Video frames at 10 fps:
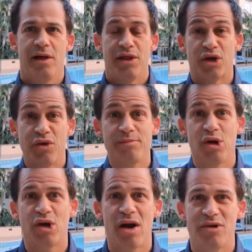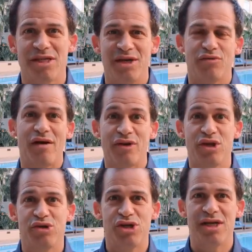The cryptocurrency
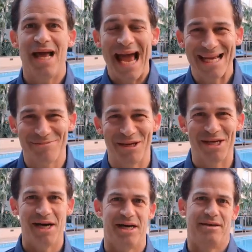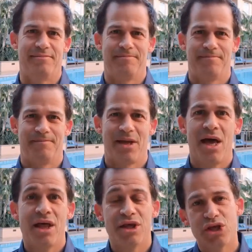revolution has begun.
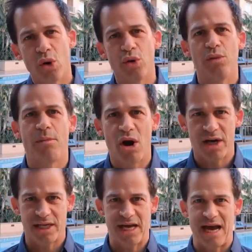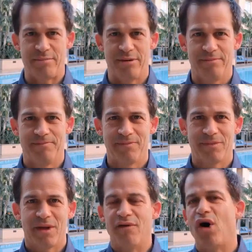The total market cap
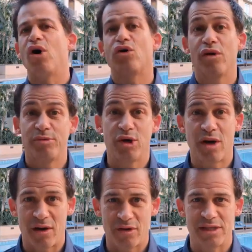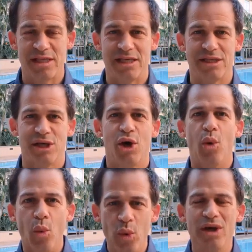of all cryptocurrencies
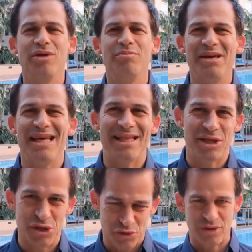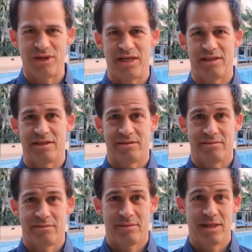will be in the trillions,
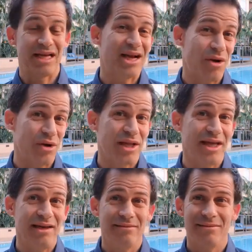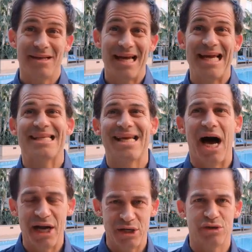and currently it's
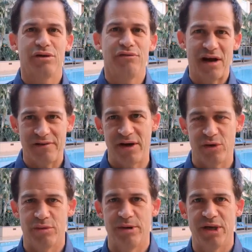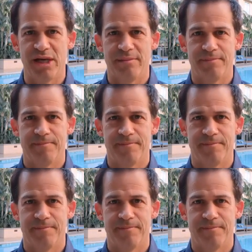under 500 billion.